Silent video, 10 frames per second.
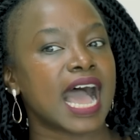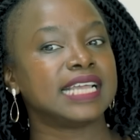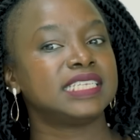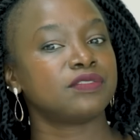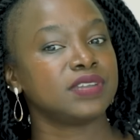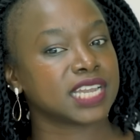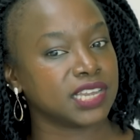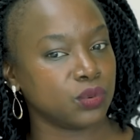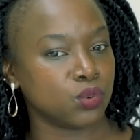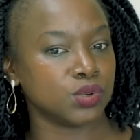I
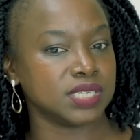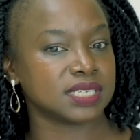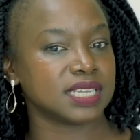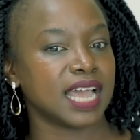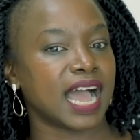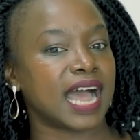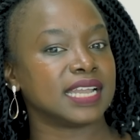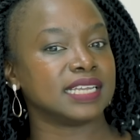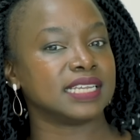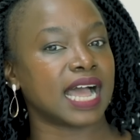definitely would. Mm.
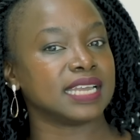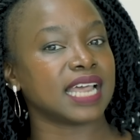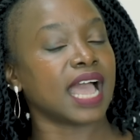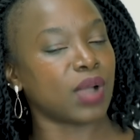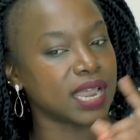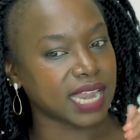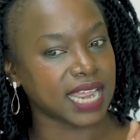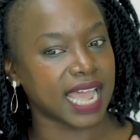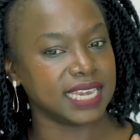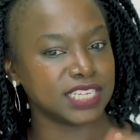And and I and I,
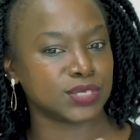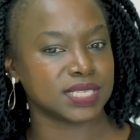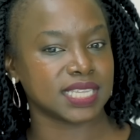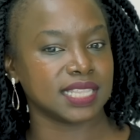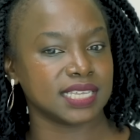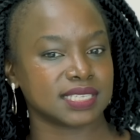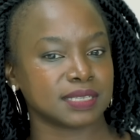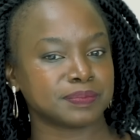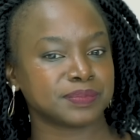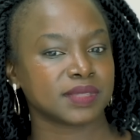I need to say this,
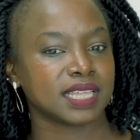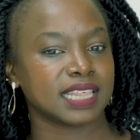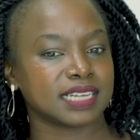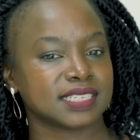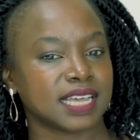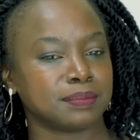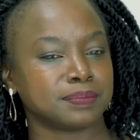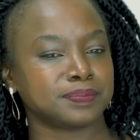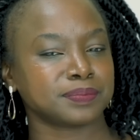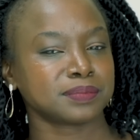that
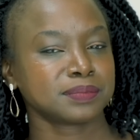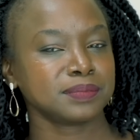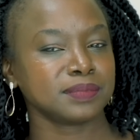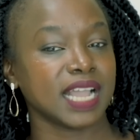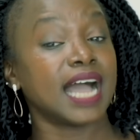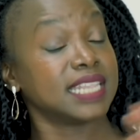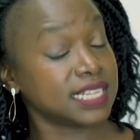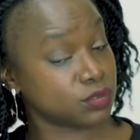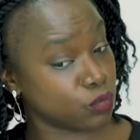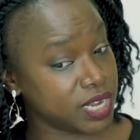um and
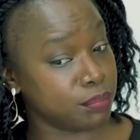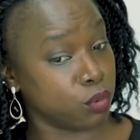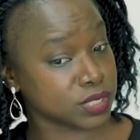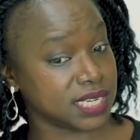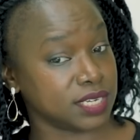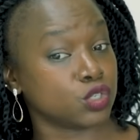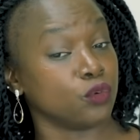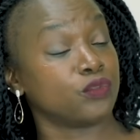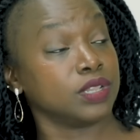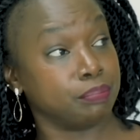that's really mostly to
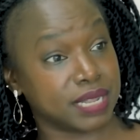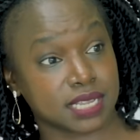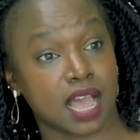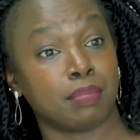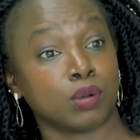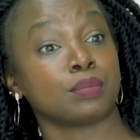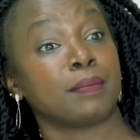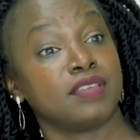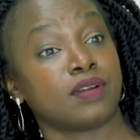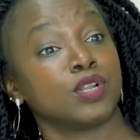feel better about,
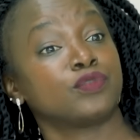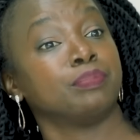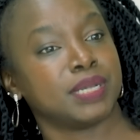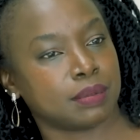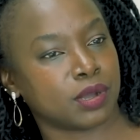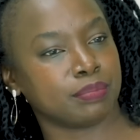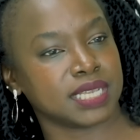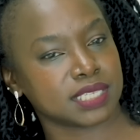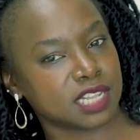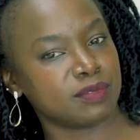if I want to feel better about
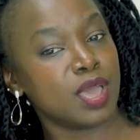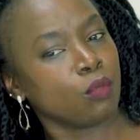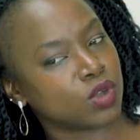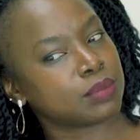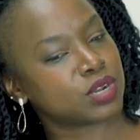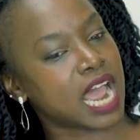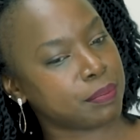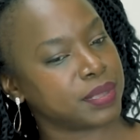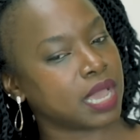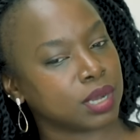myself, because I'm not
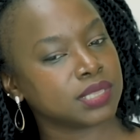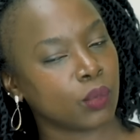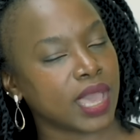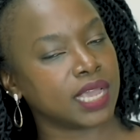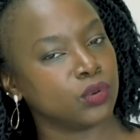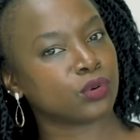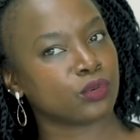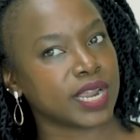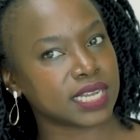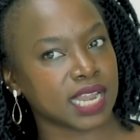happy about the way I look
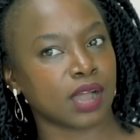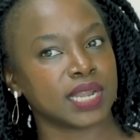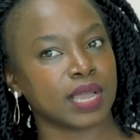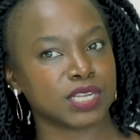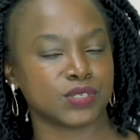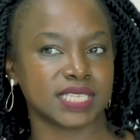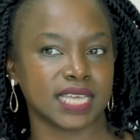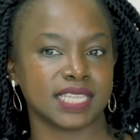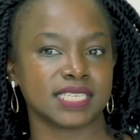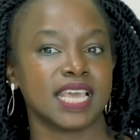right now. And I want to
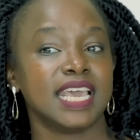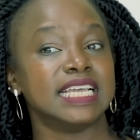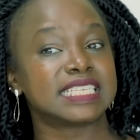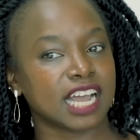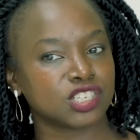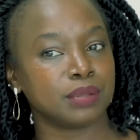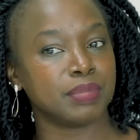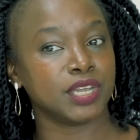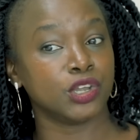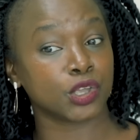say this. It's actually
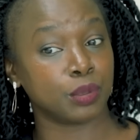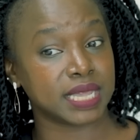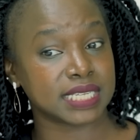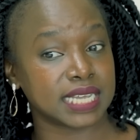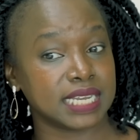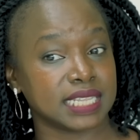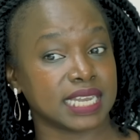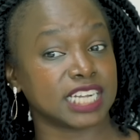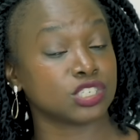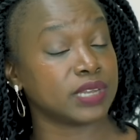been documented in the
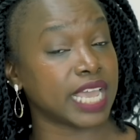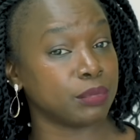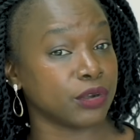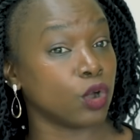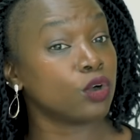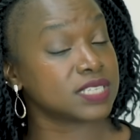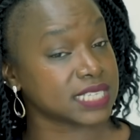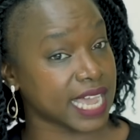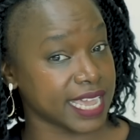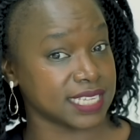National Library of
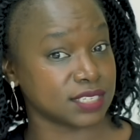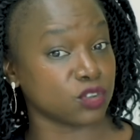Science,